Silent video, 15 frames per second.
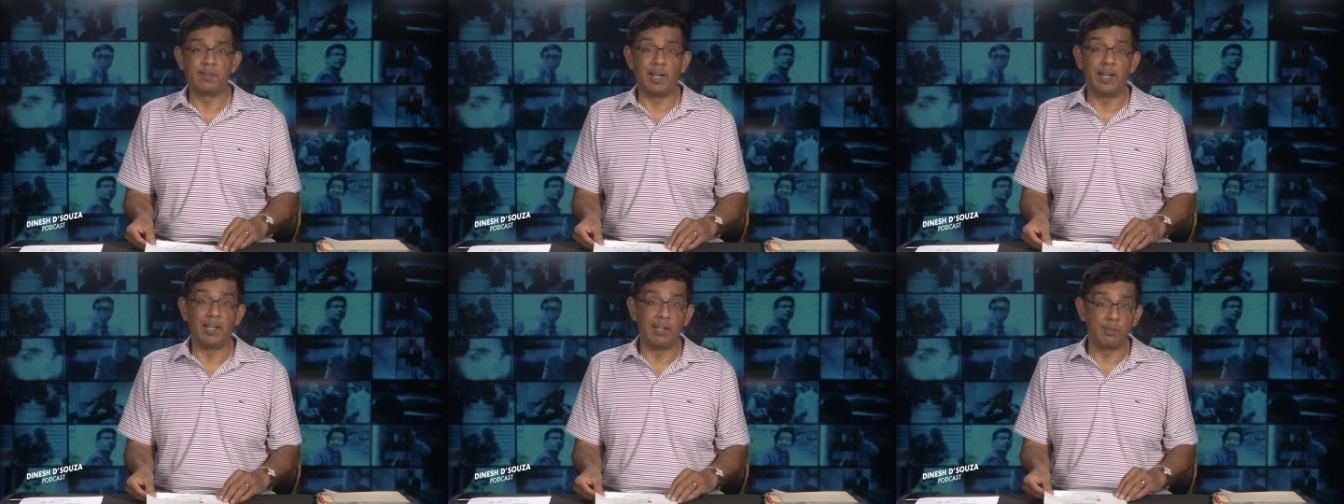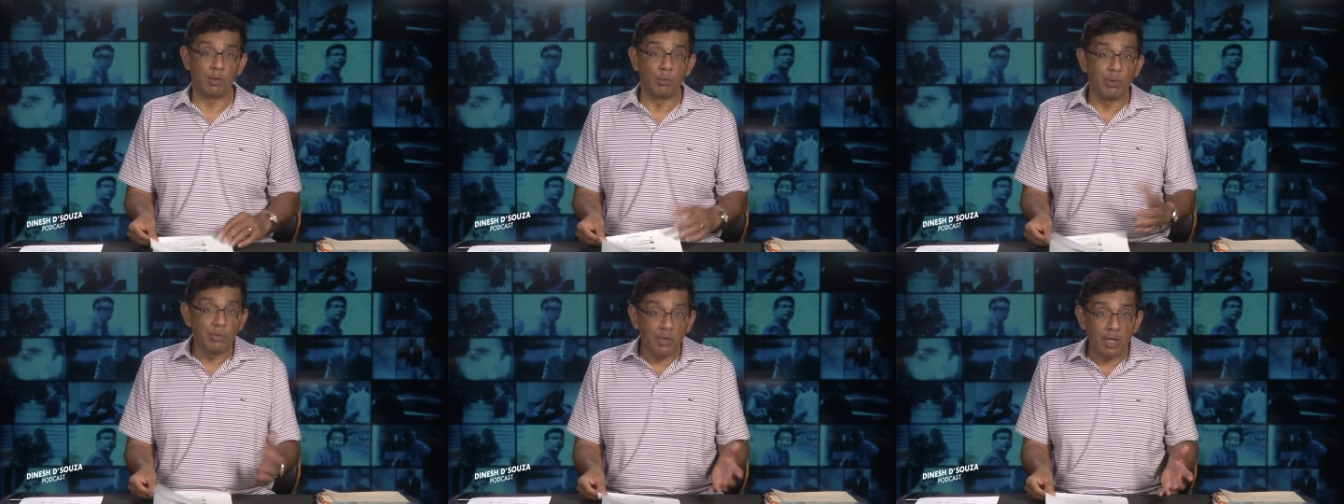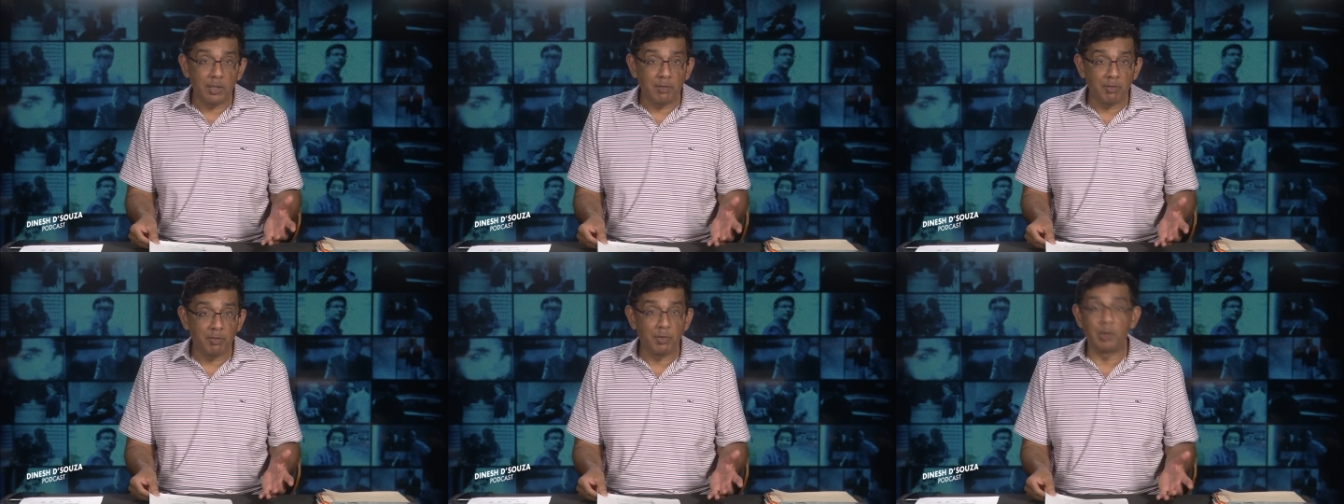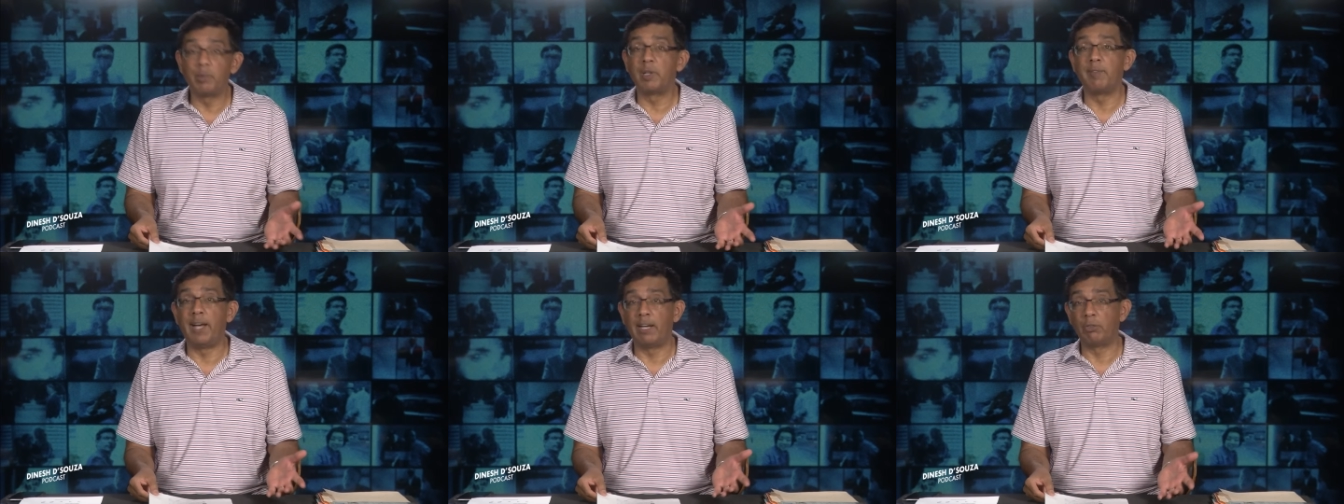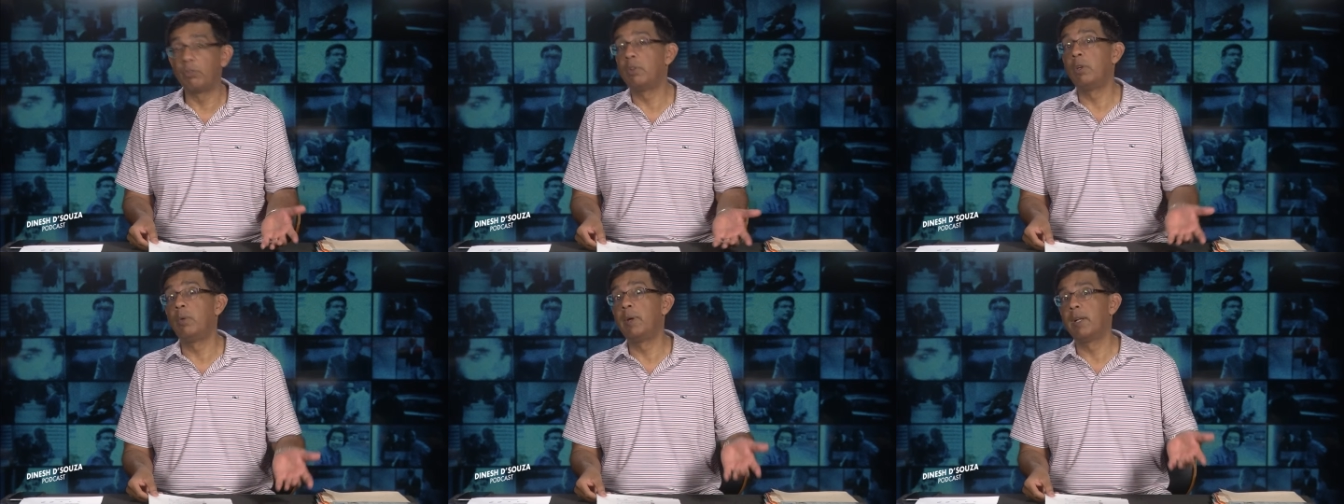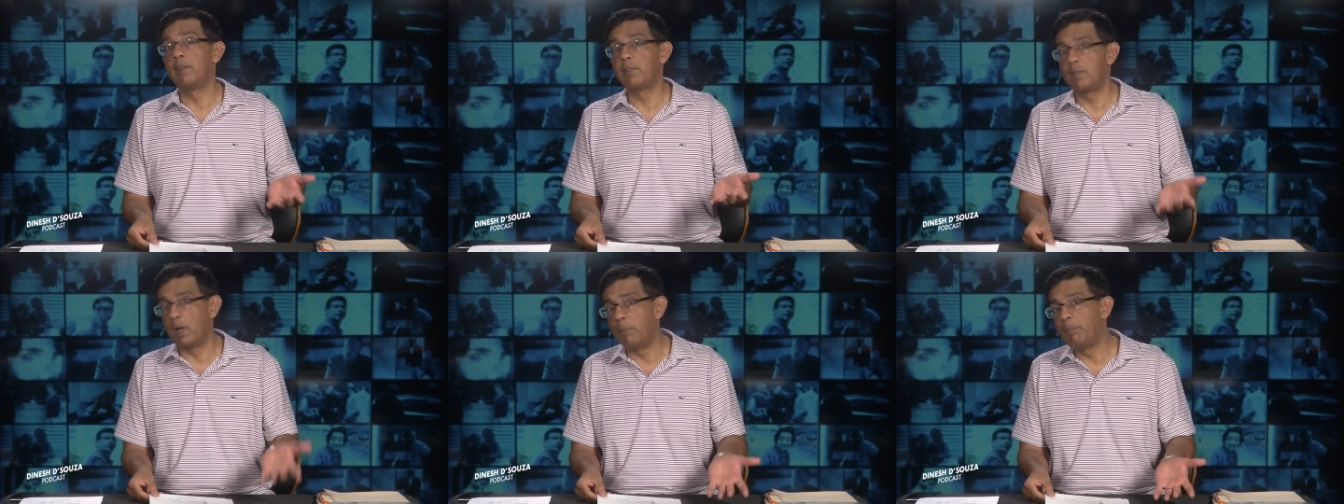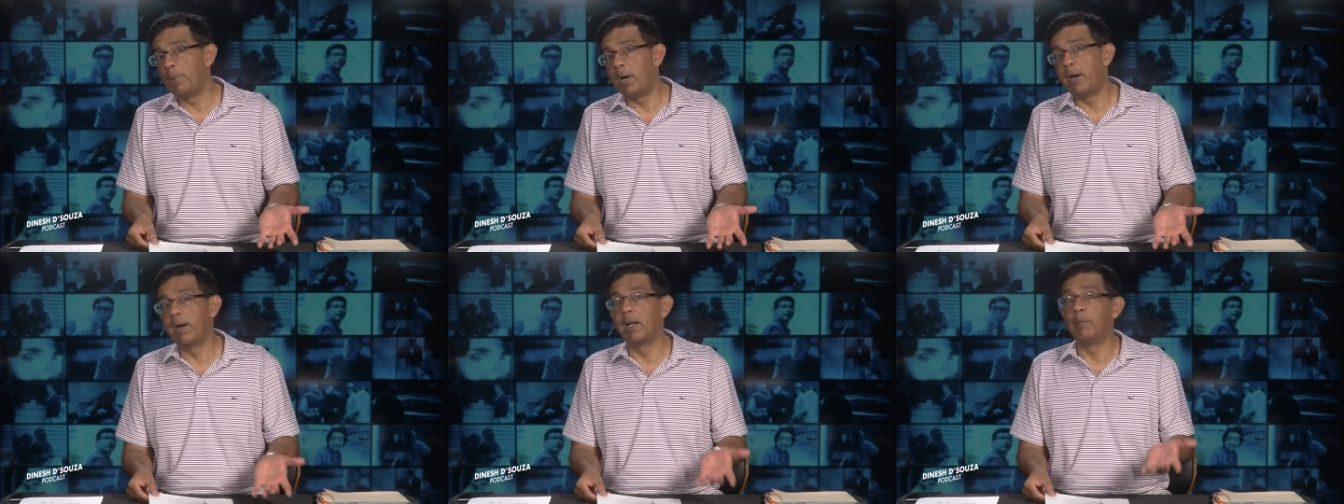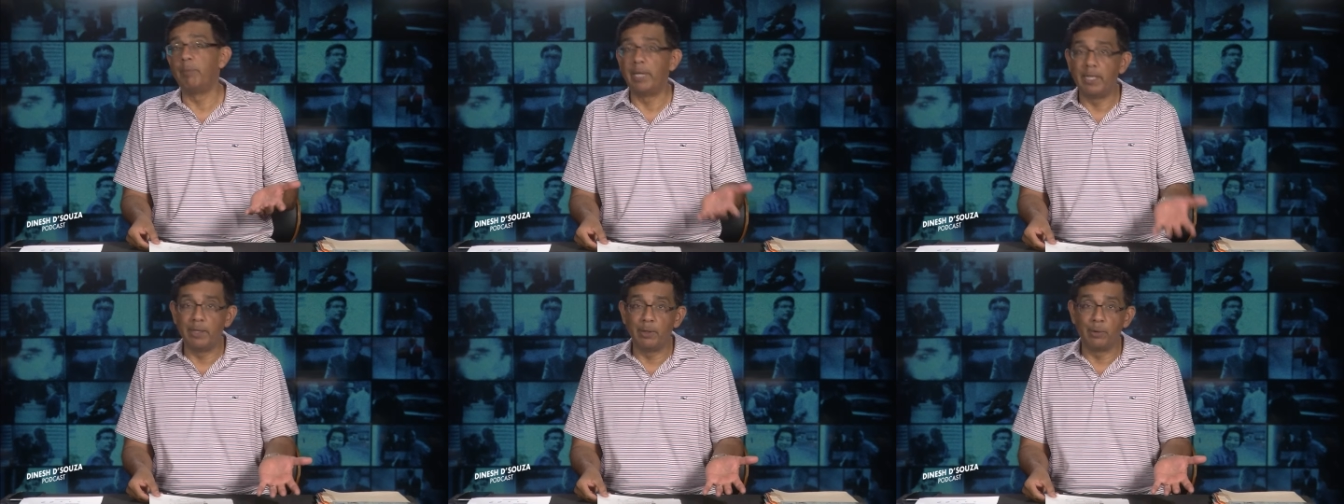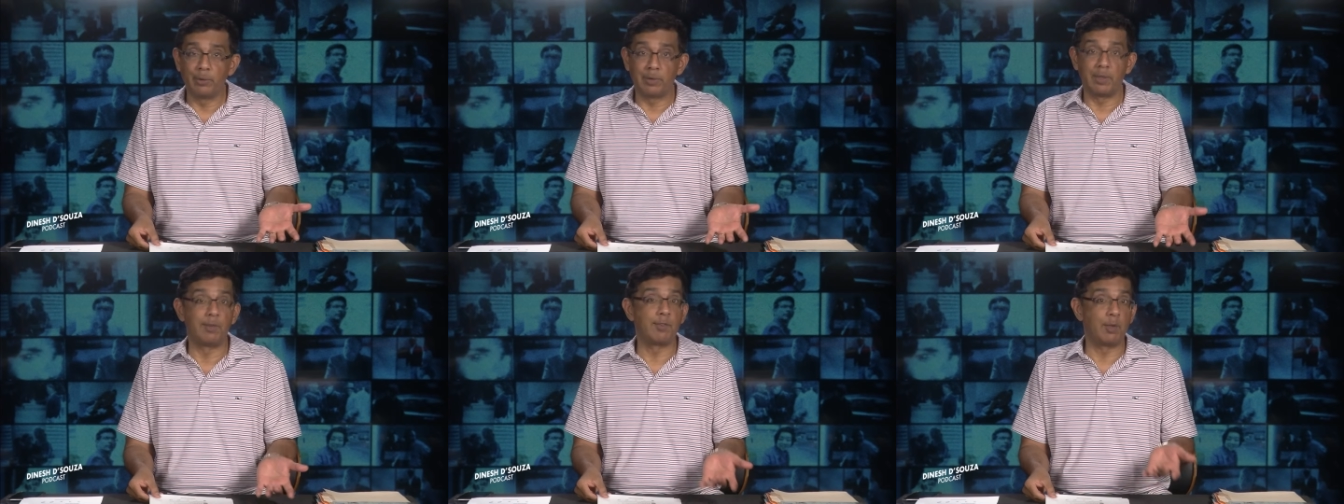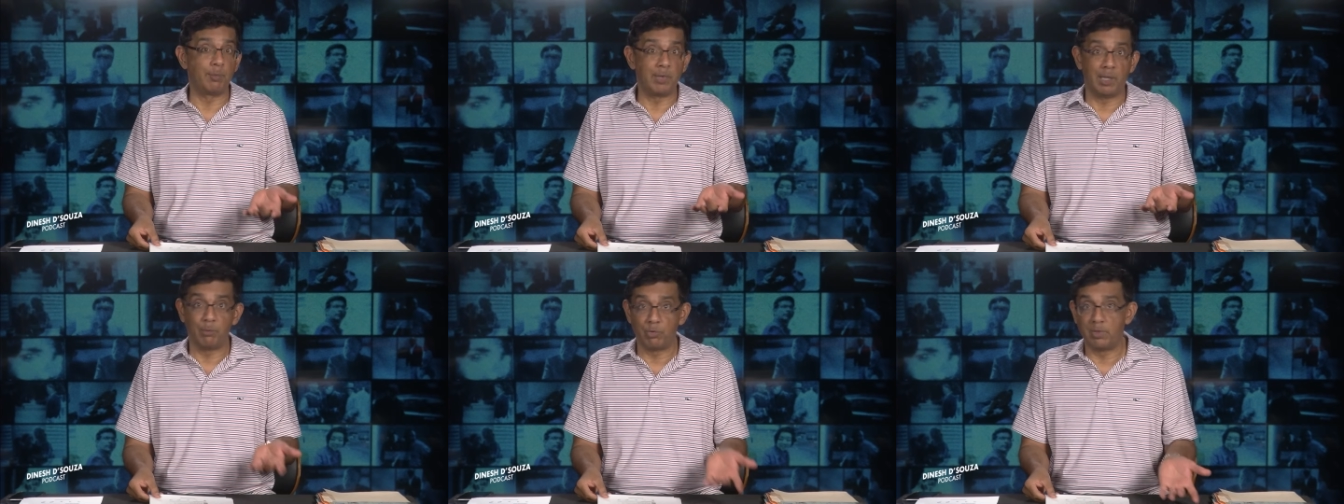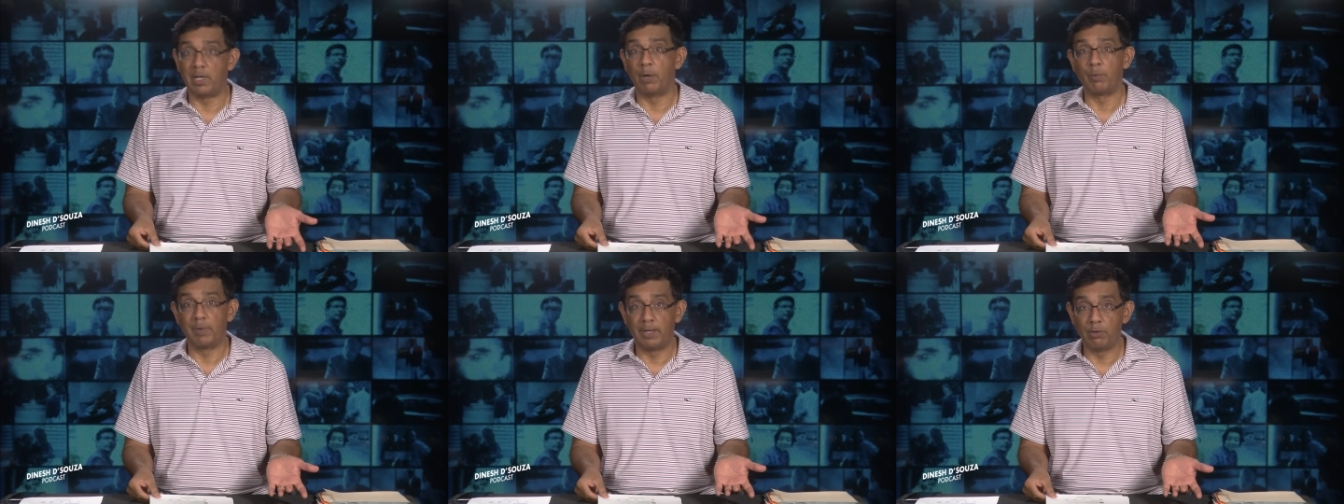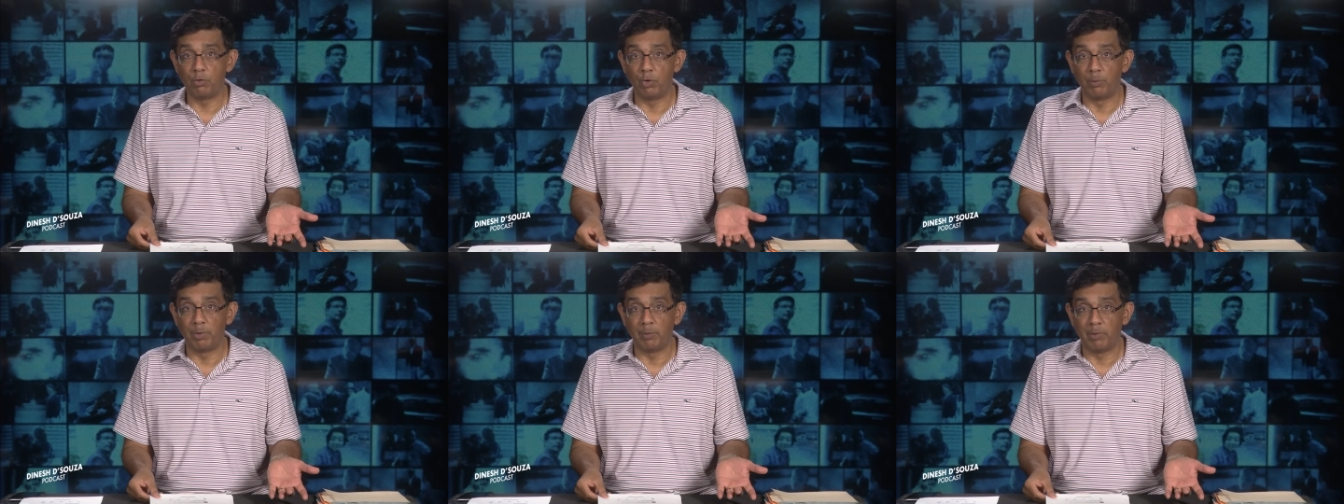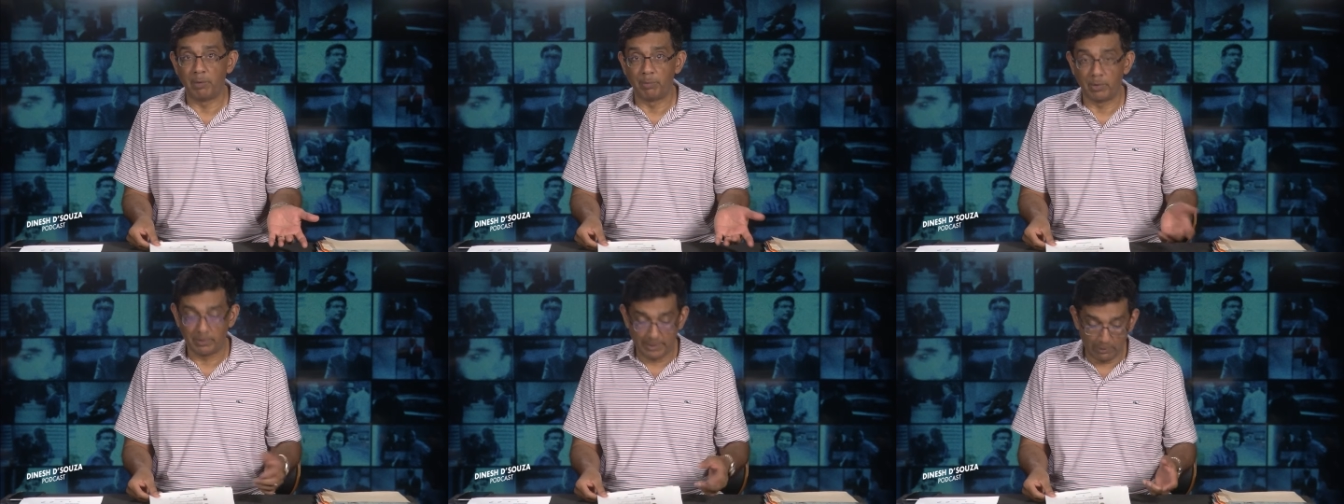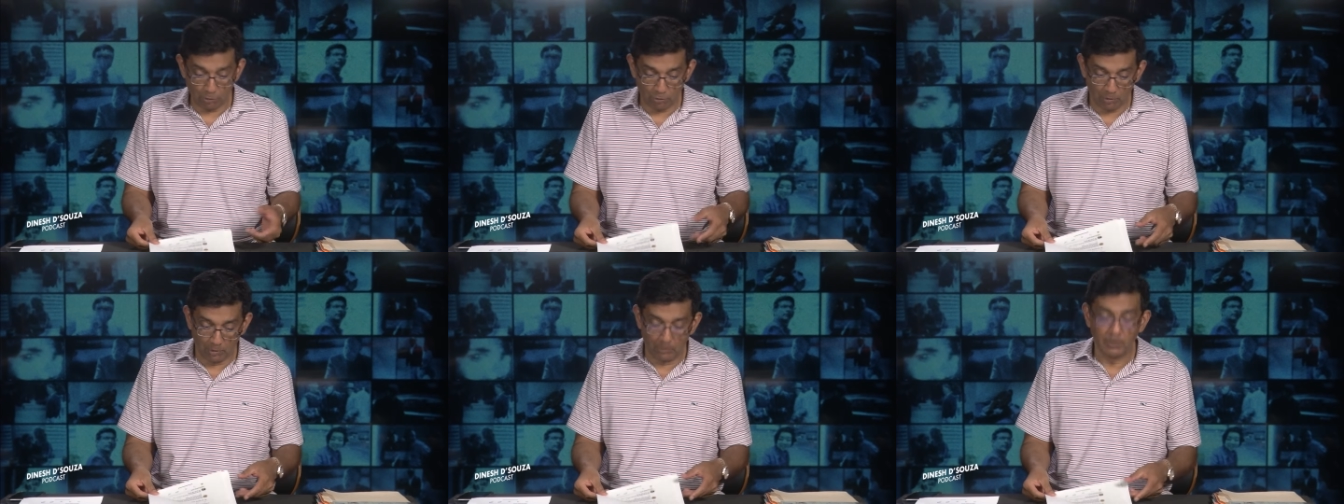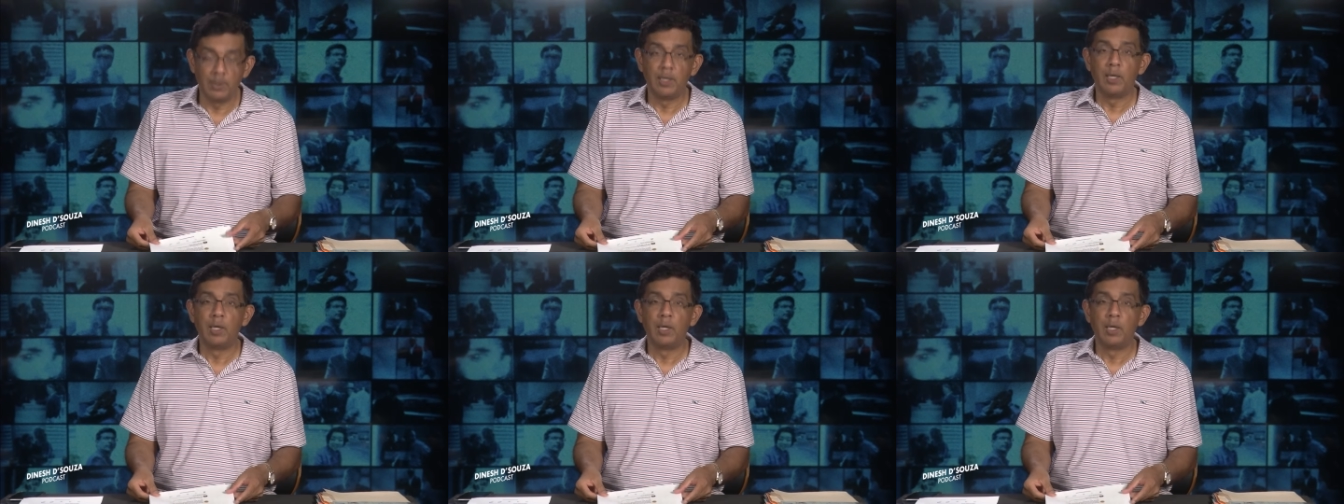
and as a result of affirmative action, you get subpar and mediocre and sometimes downright stupid people. That's true.